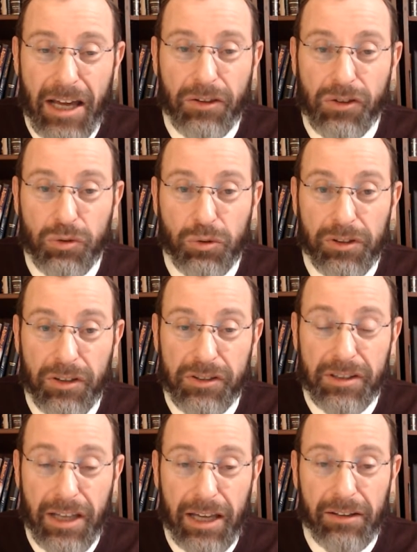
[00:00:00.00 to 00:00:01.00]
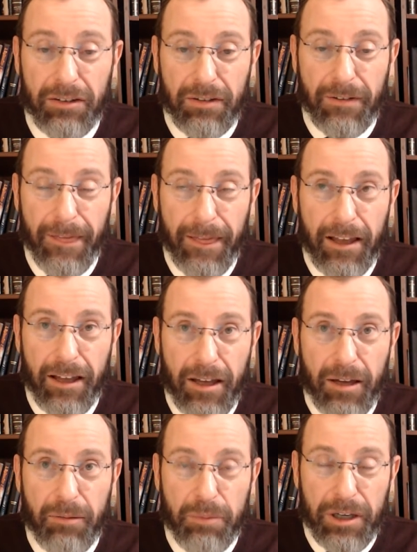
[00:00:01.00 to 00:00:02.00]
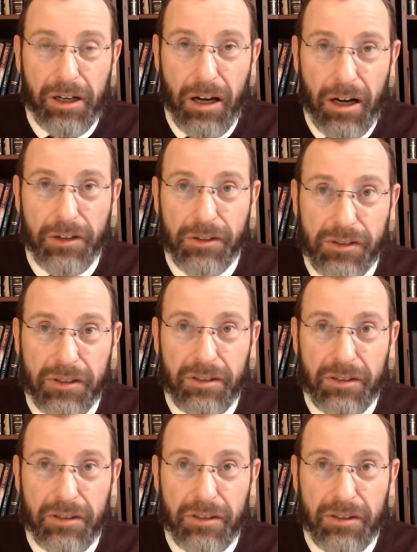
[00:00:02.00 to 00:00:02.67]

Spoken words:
The story doesn't end. Because